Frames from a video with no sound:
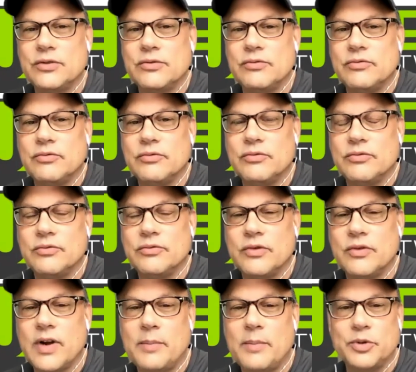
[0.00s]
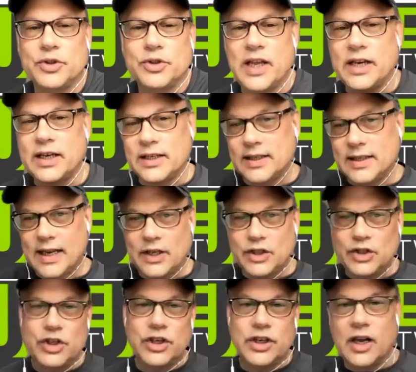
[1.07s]

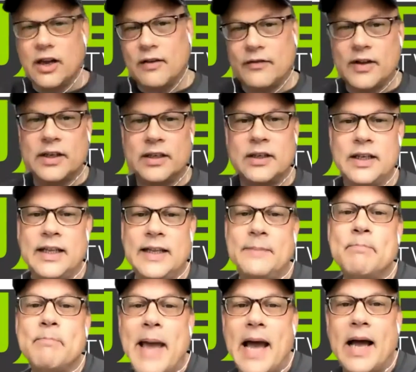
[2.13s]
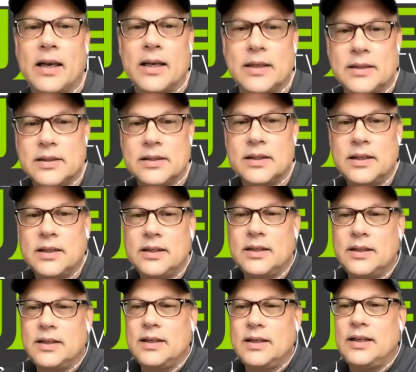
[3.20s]
representation of an imbalance
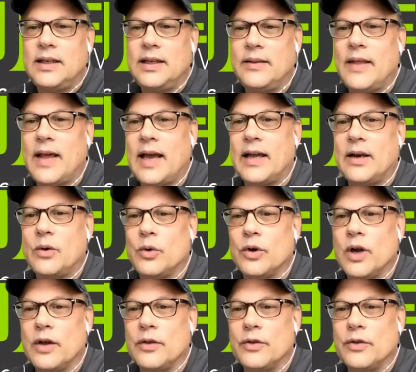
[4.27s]
in that or other